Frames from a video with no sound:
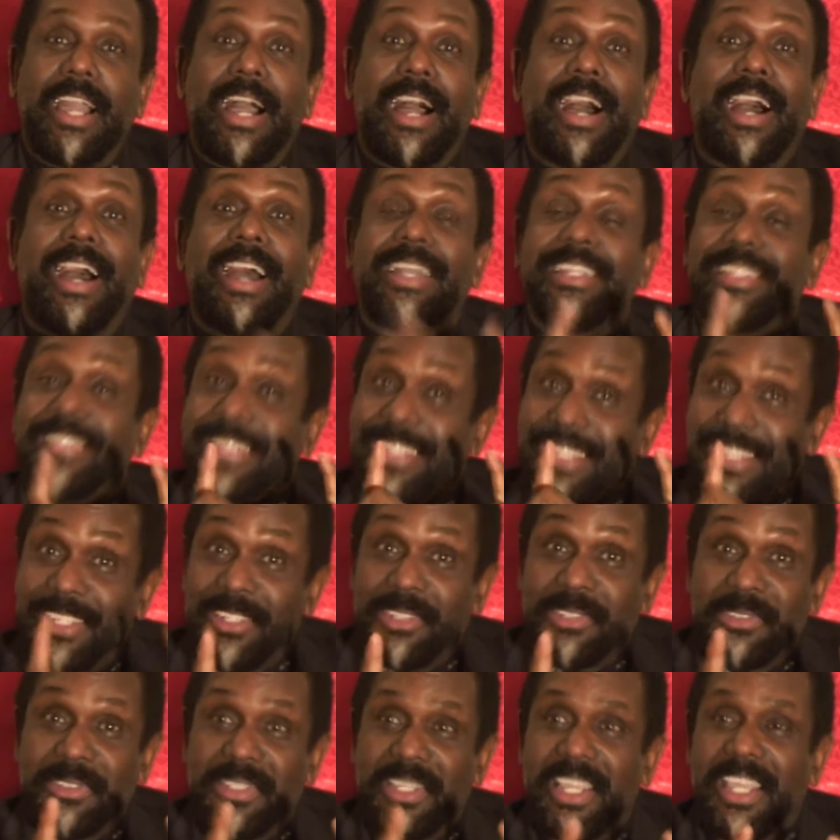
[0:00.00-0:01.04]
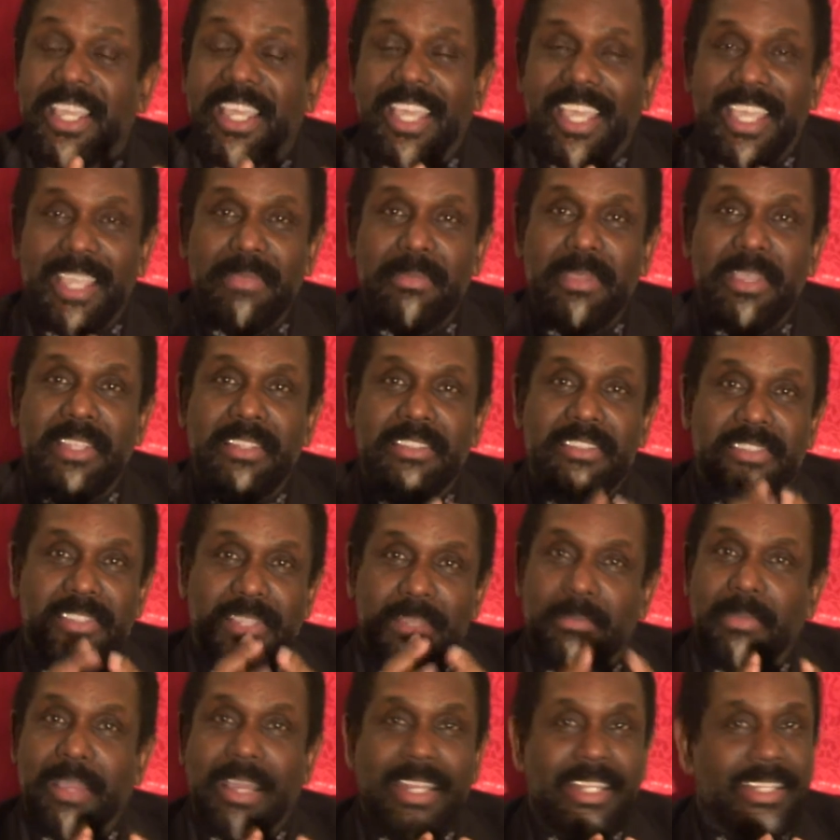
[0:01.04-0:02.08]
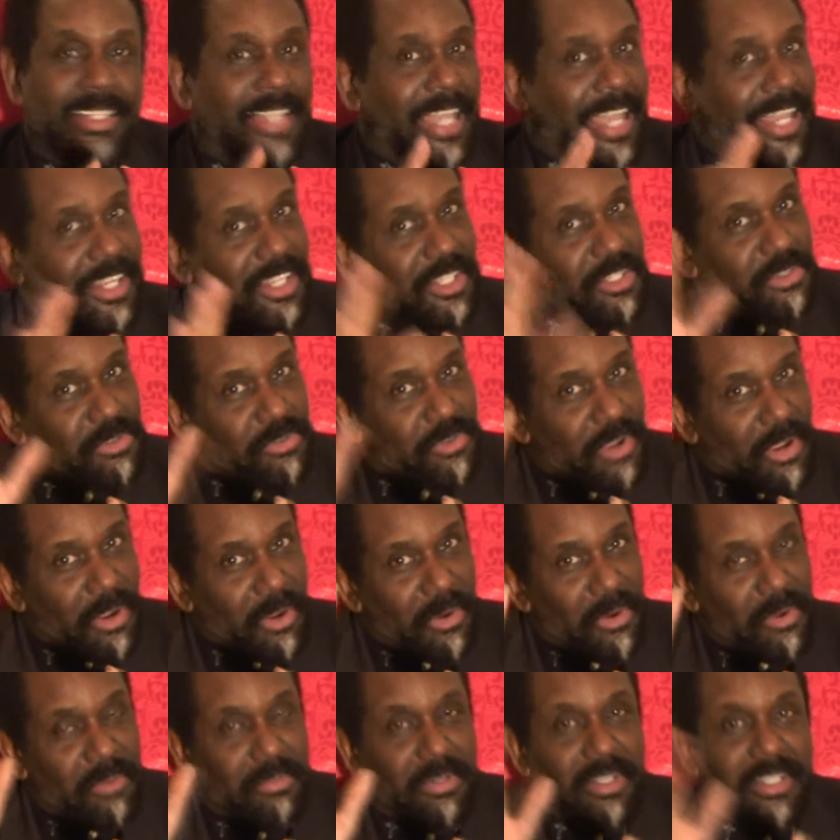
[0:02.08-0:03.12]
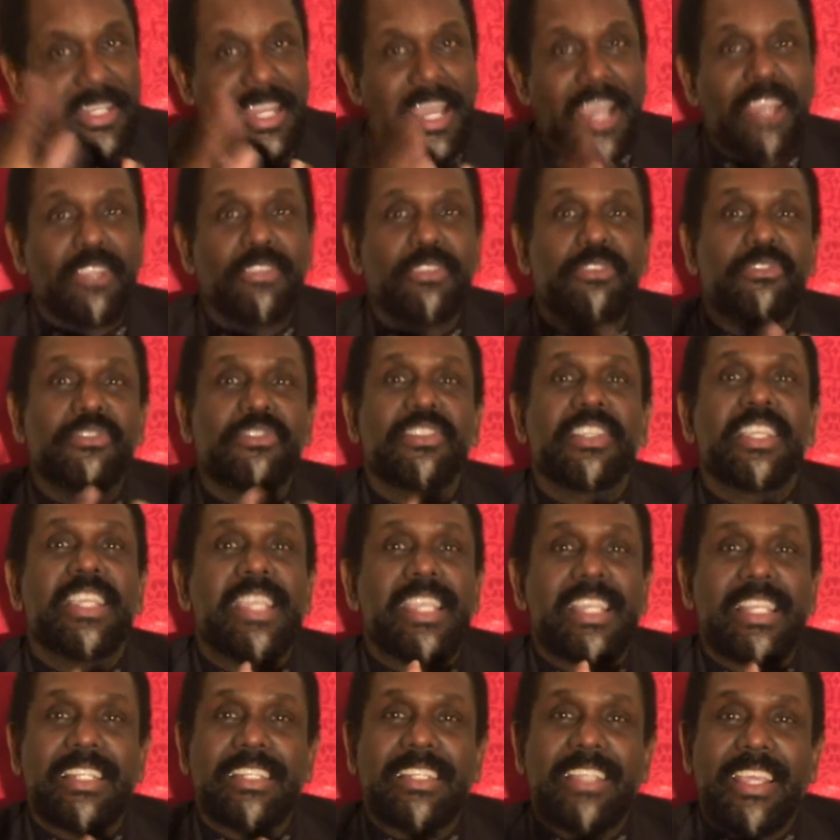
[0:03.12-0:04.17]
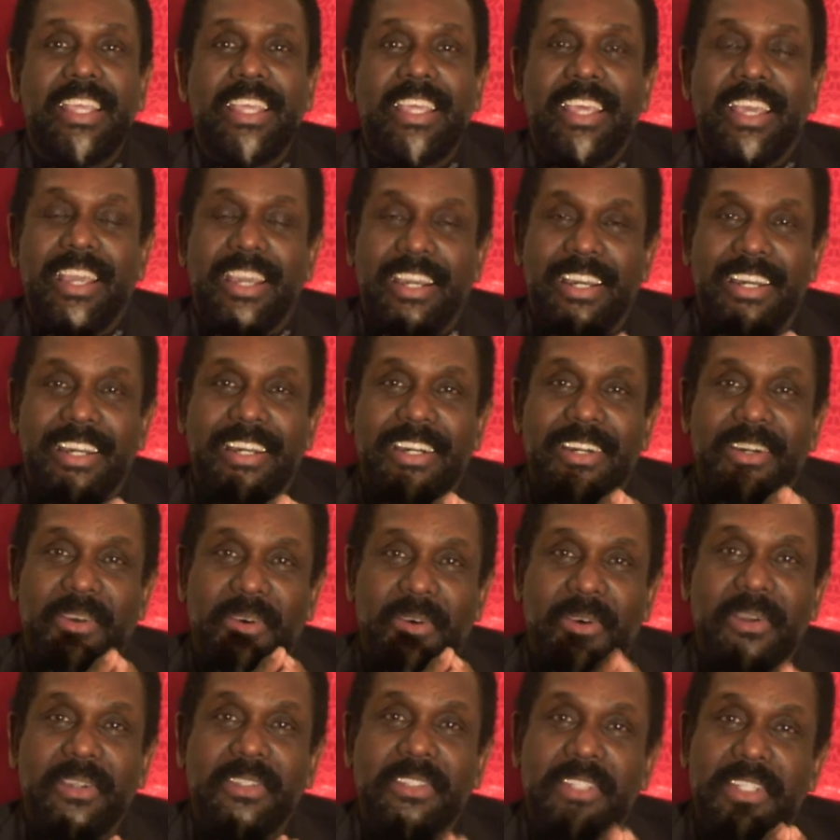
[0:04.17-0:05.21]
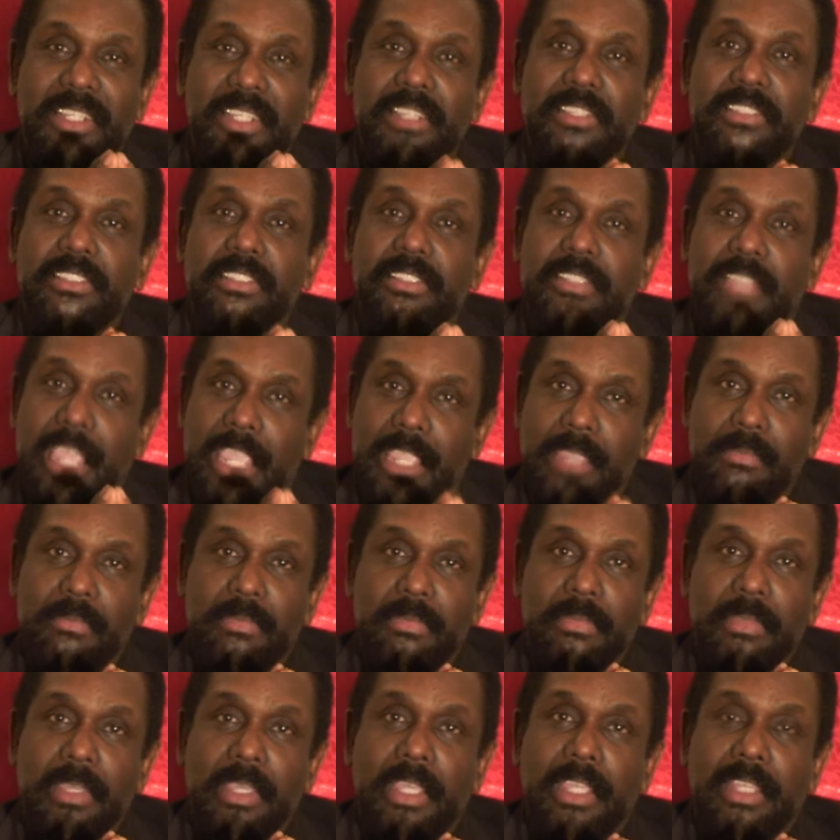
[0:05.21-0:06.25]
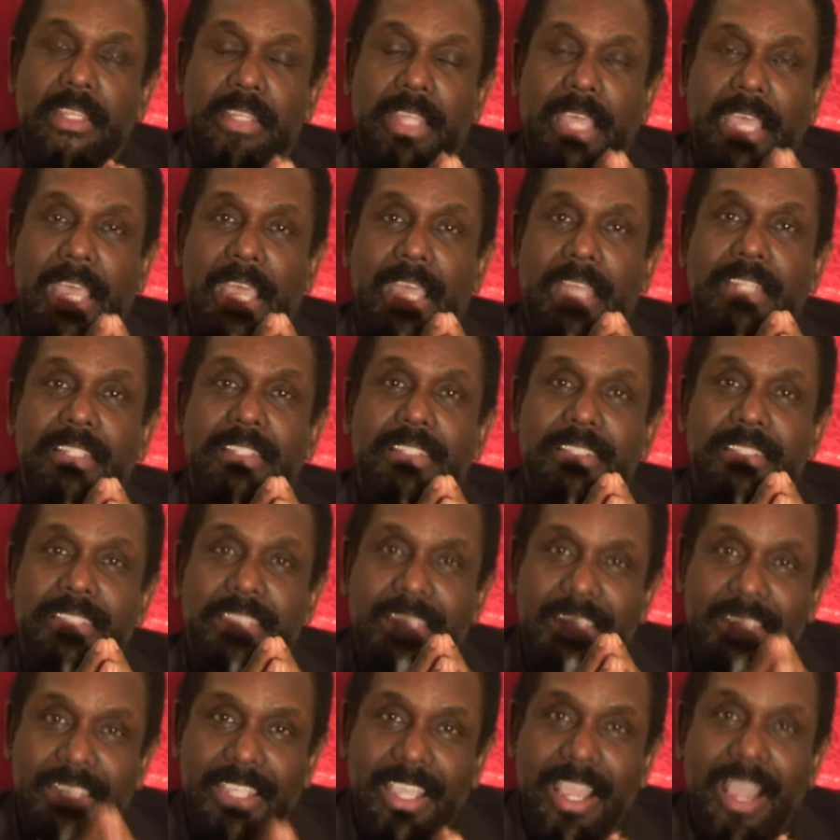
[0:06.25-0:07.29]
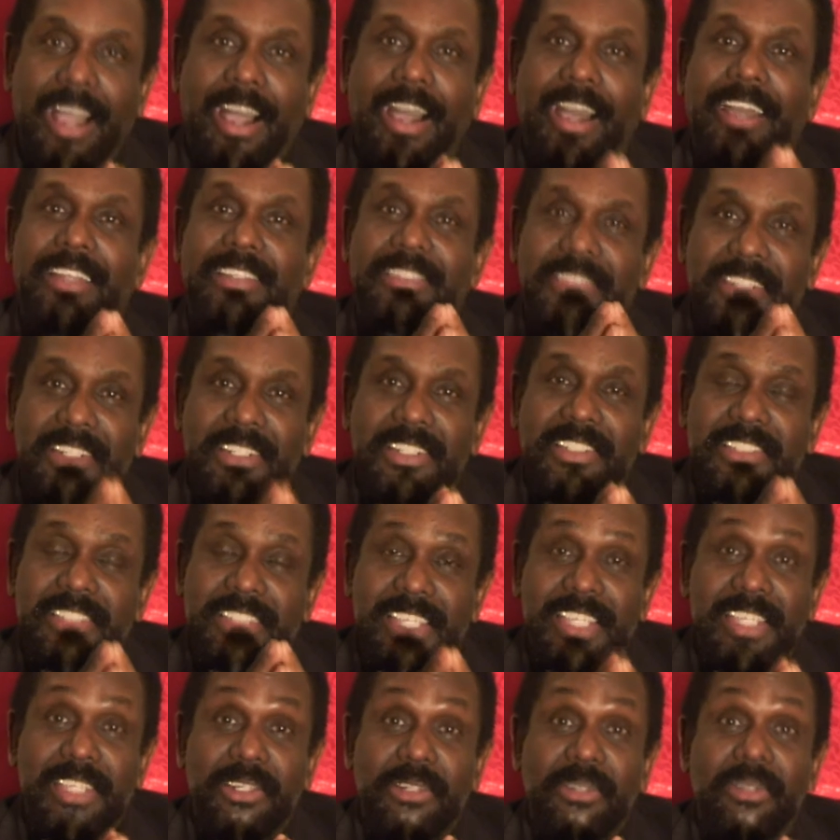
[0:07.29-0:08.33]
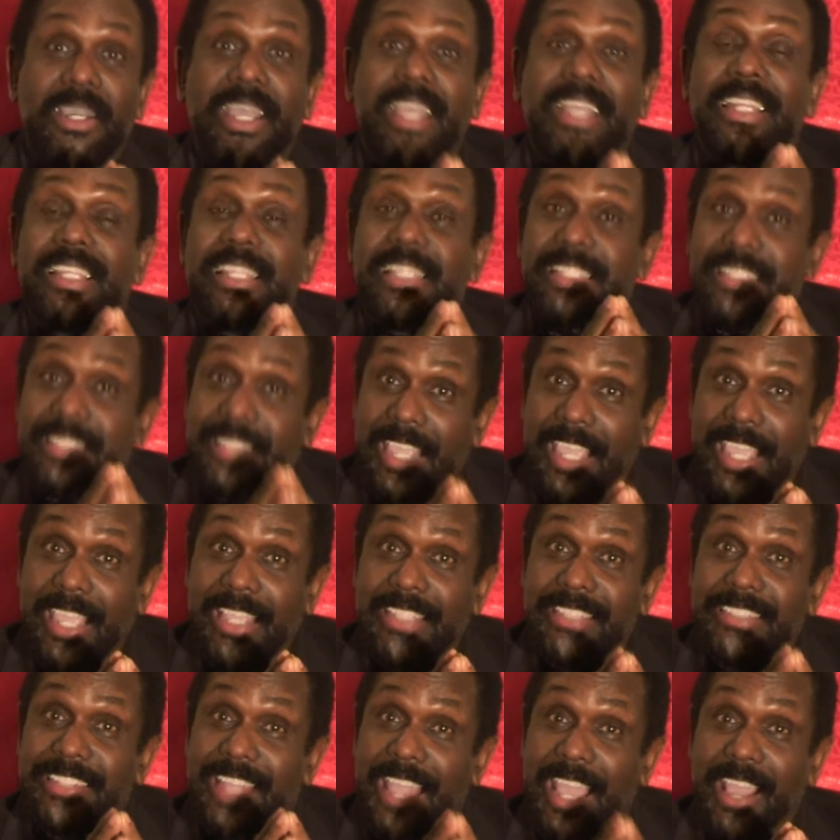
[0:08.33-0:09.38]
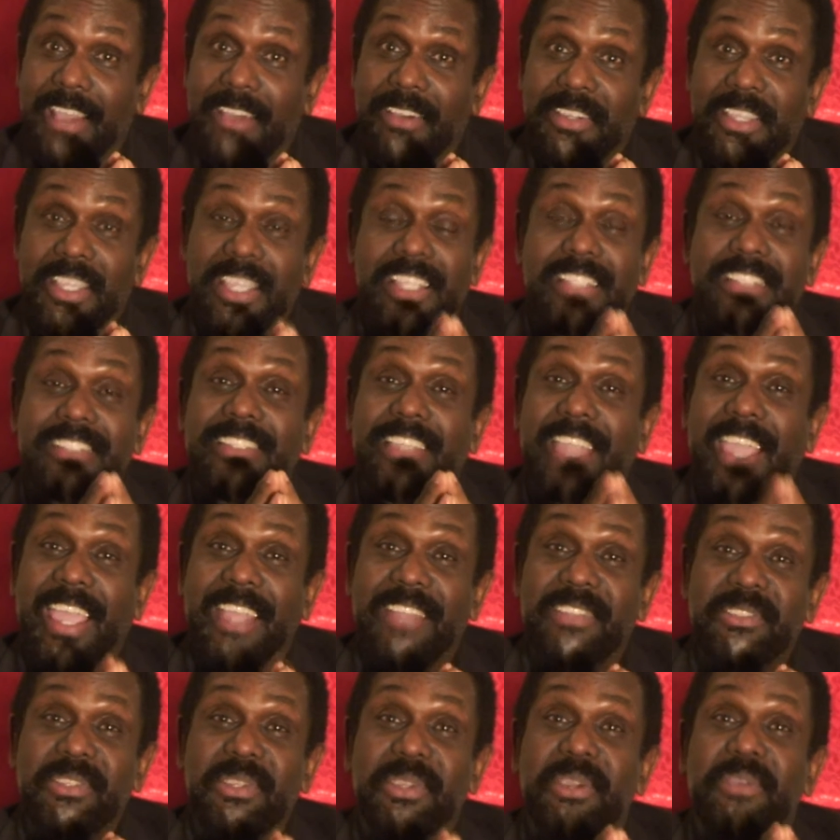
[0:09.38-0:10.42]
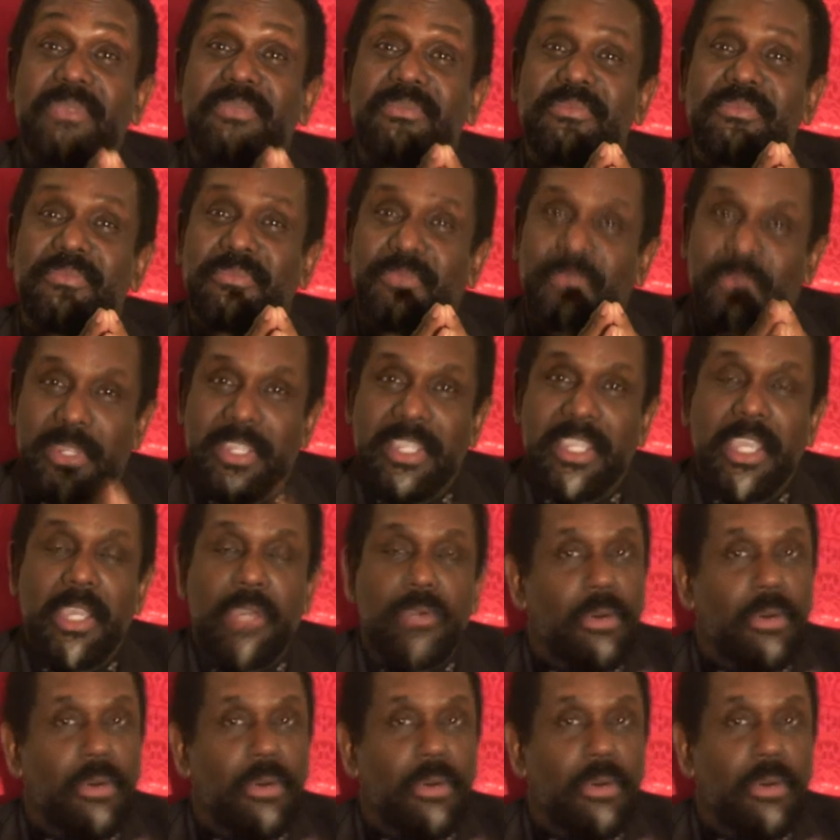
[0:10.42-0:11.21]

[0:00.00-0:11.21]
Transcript: God healed. Amen. Somebody not that you heard, but now you've seen uh, on this tape that he, God does heal. And he says now he's cancer free.